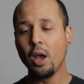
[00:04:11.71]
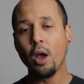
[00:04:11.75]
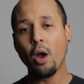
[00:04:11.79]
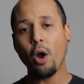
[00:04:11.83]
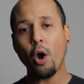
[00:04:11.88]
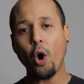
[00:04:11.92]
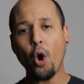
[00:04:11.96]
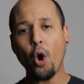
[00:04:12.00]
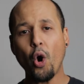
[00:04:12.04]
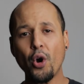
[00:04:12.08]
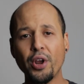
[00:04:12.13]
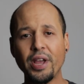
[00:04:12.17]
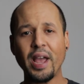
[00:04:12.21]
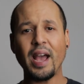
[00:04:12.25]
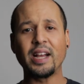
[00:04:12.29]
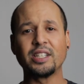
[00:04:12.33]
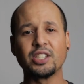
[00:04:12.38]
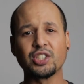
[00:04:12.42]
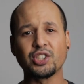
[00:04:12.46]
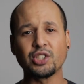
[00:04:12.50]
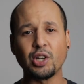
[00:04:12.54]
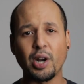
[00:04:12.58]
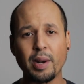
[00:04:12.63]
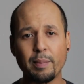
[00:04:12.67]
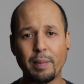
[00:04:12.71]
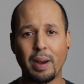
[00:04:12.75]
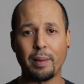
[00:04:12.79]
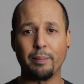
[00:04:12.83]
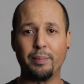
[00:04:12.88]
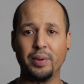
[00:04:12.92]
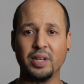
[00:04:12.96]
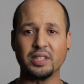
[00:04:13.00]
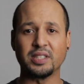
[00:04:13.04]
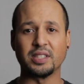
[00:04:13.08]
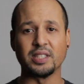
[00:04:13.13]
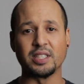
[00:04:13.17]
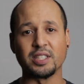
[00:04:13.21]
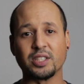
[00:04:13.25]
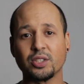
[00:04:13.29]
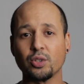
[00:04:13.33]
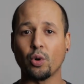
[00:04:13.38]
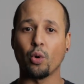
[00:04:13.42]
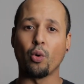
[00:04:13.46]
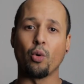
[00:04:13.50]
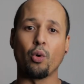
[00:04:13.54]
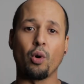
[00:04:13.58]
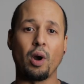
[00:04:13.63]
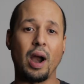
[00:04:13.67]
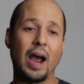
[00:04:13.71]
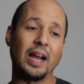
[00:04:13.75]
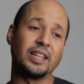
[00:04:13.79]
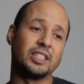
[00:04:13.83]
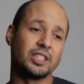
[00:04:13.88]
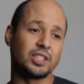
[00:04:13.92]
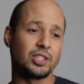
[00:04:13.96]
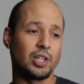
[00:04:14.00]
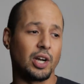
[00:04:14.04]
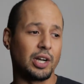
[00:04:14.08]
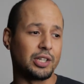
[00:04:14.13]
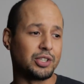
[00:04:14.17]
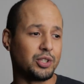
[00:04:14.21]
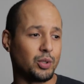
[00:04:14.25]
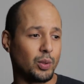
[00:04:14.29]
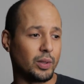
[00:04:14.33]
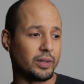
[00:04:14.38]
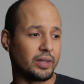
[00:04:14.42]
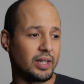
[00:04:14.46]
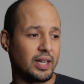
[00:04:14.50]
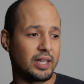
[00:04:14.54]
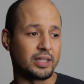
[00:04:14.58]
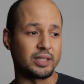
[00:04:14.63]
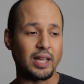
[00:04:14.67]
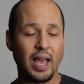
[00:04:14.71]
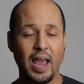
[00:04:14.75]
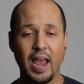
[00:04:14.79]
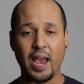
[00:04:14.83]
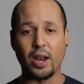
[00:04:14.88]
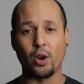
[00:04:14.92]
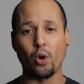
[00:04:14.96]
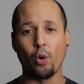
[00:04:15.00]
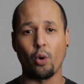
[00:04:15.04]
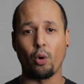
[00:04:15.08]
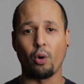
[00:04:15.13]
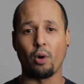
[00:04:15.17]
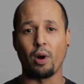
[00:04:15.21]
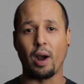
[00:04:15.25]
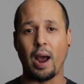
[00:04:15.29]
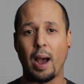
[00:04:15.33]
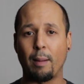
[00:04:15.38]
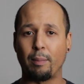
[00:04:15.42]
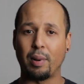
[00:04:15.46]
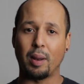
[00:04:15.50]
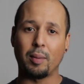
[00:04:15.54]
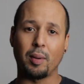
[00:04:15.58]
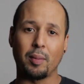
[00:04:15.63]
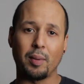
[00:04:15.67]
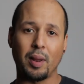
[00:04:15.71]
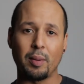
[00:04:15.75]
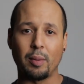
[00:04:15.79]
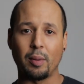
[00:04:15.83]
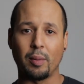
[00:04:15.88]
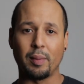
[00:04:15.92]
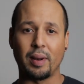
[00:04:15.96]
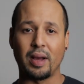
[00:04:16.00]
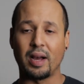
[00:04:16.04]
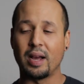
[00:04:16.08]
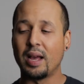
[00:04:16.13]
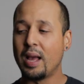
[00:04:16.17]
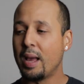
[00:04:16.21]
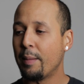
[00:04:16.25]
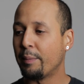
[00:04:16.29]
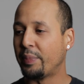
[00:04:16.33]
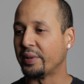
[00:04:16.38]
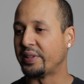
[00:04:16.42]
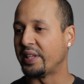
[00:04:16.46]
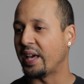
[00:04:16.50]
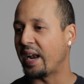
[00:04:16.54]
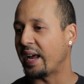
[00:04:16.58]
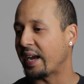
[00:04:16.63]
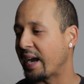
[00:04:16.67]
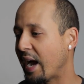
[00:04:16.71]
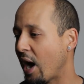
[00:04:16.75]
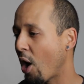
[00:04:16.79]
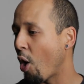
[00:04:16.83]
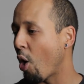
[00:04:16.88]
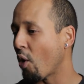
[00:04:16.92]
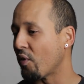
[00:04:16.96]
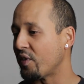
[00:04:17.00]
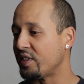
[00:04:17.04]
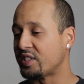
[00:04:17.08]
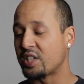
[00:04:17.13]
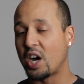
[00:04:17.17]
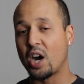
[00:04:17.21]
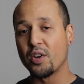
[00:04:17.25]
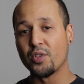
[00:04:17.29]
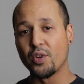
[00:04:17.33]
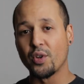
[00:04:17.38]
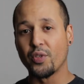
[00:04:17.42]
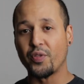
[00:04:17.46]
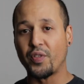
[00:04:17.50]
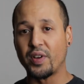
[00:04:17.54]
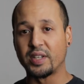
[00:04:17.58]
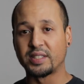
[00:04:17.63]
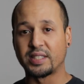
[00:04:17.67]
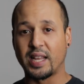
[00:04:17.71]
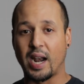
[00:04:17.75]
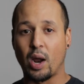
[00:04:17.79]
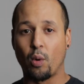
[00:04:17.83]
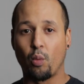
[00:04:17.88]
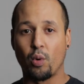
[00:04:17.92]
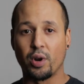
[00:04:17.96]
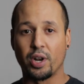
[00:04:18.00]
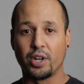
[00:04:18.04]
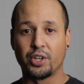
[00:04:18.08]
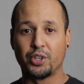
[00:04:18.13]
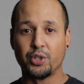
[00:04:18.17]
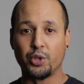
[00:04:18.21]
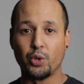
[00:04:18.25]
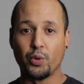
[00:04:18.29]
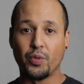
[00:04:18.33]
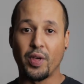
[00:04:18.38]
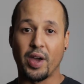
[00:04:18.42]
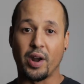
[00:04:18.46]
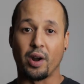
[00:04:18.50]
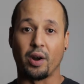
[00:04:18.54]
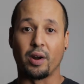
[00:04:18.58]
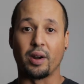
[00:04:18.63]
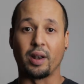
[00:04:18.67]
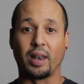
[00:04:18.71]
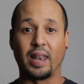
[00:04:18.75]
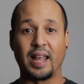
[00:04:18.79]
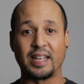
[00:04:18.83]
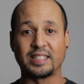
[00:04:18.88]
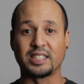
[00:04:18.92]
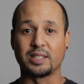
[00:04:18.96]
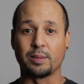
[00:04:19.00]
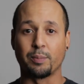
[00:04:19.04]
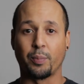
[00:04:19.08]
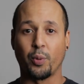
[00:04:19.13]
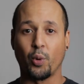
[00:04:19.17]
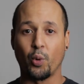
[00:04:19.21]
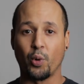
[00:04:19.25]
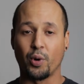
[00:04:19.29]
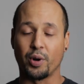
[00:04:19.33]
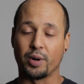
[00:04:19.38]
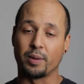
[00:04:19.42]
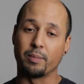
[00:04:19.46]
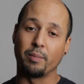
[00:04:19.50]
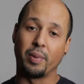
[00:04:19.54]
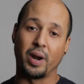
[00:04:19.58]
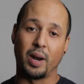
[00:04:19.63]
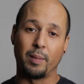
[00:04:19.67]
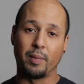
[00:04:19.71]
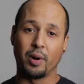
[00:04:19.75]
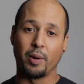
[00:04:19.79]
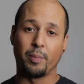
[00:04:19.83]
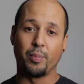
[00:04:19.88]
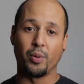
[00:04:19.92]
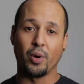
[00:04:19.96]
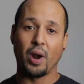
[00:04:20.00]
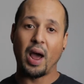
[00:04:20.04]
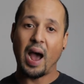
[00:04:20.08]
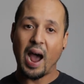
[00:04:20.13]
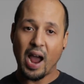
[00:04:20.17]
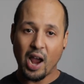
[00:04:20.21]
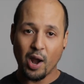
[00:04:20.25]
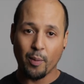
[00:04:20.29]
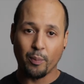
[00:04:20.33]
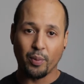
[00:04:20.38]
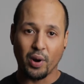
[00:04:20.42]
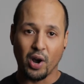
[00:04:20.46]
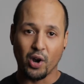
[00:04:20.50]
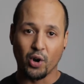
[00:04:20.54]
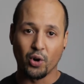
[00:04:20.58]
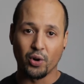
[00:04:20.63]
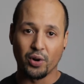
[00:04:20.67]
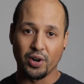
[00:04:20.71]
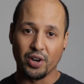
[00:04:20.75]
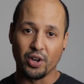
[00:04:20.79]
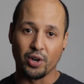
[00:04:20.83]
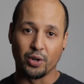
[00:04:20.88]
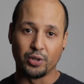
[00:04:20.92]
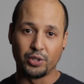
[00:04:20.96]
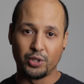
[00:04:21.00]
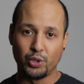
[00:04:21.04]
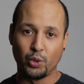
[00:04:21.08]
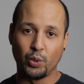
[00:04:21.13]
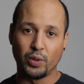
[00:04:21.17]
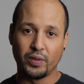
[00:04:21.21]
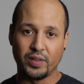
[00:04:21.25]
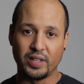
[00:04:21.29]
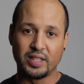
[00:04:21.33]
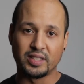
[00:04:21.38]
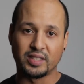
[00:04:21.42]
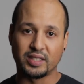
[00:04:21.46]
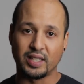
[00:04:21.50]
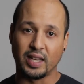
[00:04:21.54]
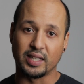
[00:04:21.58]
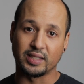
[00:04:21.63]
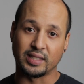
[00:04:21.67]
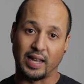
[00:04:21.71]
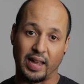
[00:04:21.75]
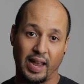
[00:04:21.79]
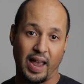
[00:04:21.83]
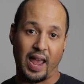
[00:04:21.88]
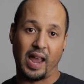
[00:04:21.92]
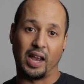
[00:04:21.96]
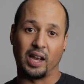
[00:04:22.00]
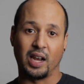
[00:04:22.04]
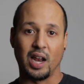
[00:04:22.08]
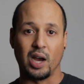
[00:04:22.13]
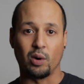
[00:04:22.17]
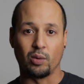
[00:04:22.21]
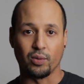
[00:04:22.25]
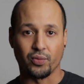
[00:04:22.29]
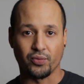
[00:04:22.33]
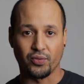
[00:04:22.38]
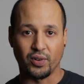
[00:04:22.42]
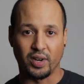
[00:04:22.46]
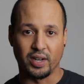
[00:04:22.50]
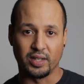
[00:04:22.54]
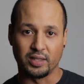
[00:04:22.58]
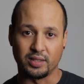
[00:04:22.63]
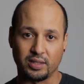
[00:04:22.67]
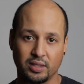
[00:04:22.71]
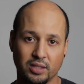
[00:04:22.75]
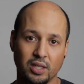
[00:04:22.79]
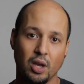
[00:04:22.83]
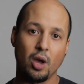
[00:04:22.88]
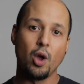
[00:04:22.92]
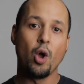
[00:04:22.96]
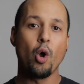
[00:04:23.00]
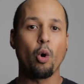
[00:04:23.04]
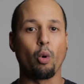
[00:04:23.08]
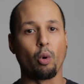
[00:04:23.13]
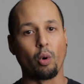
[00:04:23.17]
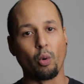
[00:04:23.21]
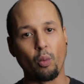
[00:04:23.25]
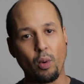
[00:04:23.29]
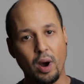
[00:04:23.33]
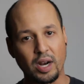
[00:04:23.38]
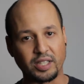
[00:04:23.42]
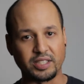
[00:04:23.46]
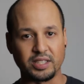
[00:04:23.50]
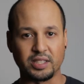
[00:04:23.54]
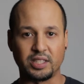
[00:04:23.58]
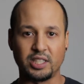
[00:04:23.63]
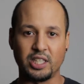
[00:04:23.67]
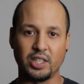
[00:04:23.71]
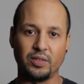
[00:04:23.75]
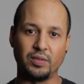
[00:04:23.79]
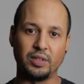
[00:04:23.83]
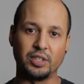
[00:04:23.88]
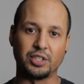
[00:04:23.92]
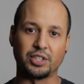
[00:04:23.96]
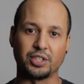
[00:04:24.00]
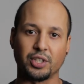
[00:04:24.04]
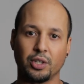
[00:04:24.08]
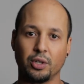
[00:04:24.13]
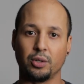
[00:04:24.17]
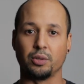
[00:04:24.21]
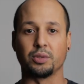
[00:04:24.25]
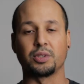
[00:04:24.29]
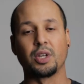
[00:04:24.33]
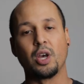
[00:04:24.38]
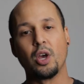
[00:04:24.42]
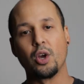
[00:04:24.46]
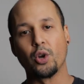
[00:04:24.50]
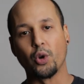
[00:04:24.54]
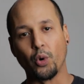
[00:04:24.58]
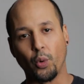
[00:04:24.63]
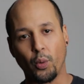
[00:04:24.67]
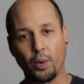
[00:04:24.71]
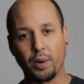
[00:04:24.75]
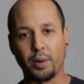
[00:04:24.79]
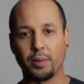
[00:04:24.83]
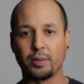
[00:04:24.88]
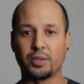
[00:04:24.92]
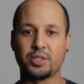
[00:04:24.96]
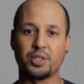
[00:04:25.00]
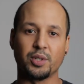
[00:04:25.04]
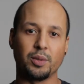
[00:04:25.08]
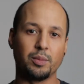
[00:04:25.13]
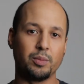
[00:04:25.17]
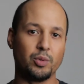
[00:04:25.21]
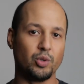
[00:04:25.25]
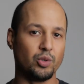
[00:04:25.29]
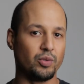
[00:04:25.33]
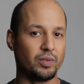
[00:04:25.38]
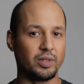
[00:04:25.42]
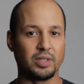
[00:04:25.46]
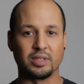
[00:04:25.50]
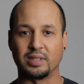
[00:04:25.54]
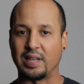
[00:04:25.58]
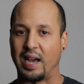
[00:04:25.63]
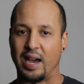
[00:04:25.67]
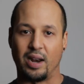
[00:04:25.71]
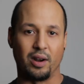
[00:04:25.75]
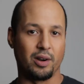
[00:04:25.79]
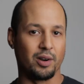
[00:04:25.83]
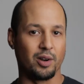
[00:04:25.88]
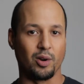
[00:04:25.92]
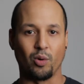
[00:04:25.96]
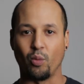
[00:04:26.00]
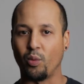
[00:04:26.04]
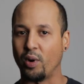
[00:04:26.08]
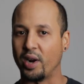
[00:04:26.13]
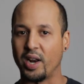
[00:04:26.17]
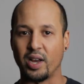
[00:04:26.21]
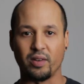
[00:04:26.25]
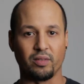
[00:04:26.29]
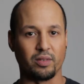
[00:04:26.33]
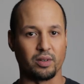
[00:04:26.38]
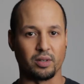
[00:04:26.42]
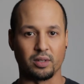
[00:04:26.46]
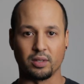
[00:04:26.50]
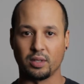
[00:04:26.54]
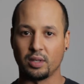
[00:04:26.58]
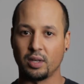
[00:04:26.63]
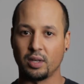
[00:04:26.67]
Oh yeah, I just started my business, or I just started doing this, and or blah, blah, blah, blah, blah. But then I got all these other things that I want to do that are less important, but I'm going to put a higher priority on doing these things like hanging out with friends or watching TV shows, going to the movies, I don't know, whatever.